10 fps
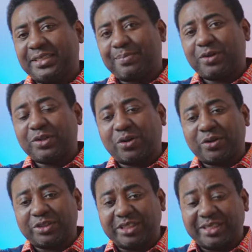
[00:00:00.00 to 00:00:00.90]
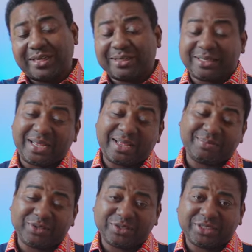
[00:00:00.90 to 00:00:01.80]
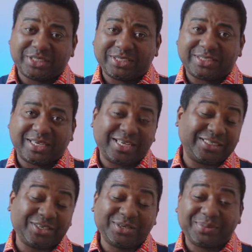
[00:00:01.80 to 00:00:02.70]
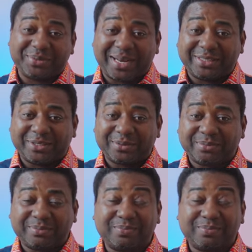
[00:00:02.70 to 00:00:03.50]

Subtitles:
I'm going to consider, I'm going to just, it's going to be random.